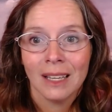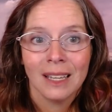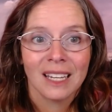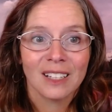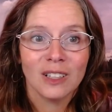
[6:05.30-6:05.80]

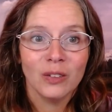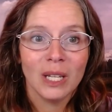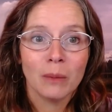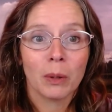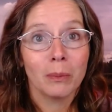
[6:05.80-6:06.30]

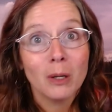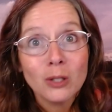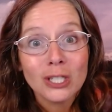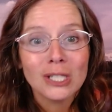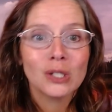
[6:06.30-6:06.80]
including
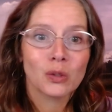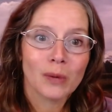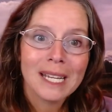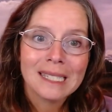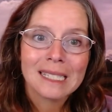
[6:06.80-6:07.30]
promotions,
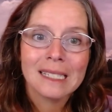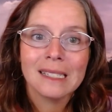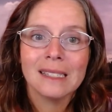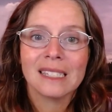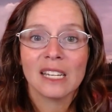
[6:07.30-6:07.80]

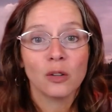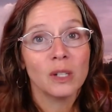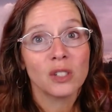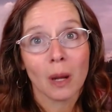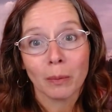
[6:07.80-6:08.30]
raises,
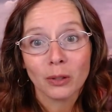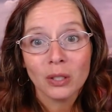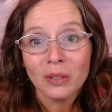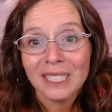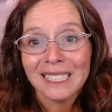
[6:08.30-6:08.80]
increased
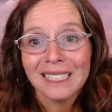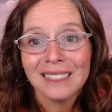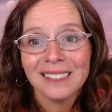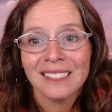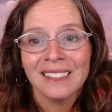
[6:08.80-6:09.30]

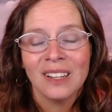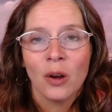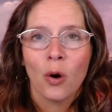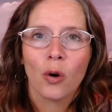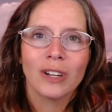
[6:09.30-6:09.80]
opportunities.
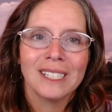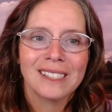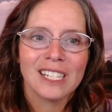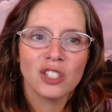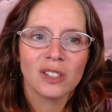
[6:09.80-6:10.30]

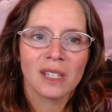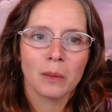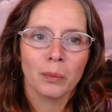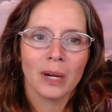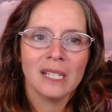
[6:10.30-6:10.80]
Organizations that
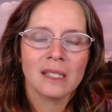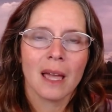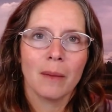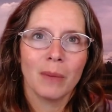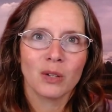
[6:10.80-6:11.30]
embrace
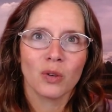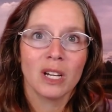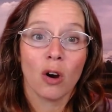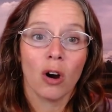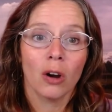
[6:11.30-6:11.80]
mentoring
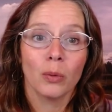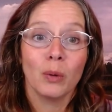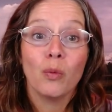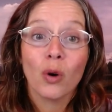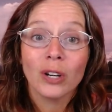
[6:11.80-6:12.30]
are
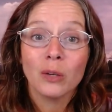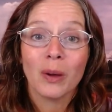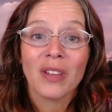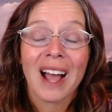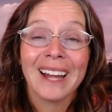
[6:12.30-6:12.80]
rewarded
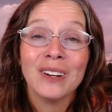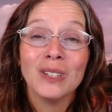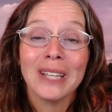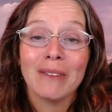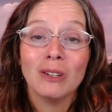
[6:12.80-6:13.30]
with higher
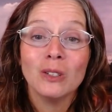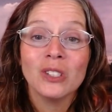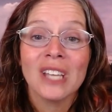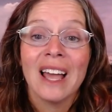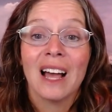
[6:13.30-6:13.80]

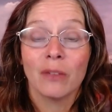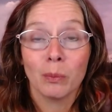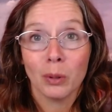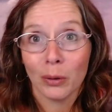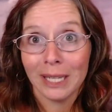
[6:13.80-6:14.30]
levels of
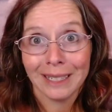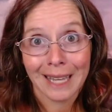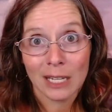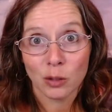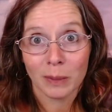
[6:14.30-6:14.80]
employee
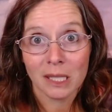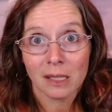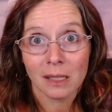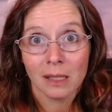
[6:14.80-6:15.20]
engagement.